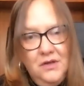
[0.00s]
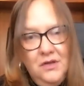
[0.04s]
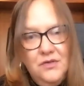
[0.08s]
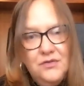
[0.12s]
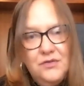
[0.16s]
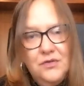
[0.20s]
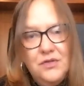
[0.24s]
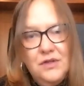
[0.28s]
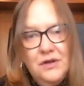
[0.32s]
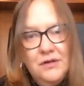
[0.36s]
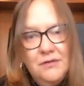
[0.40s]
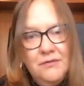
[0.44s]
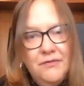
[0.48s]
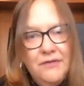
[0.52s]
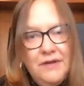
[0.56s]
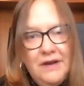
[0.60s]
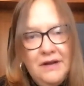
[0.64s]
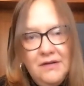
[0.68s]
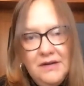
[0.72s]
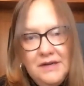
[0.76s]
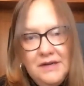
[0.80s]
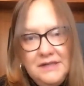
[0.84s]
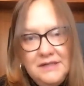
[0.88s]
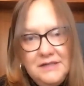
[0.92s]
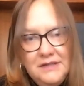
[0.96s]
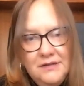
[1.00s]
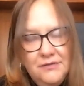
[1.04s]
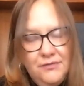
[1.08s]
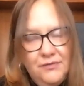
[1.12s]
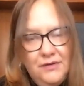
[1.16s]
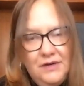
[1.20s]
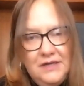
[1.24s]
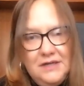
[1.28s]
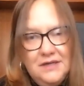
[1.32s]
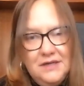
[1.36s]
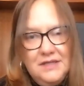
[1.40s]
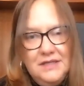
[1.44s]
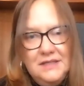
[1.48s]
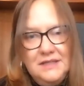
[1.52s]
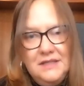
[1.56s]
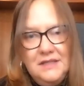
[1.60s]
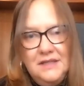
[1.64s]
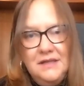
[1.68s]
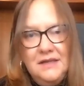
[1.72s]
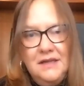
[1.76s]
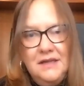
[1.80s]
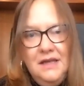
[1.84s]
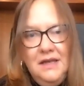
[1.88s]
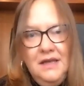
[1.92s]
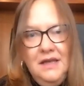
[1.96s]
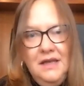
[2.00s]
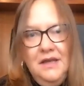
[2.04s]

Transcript: So they're very different than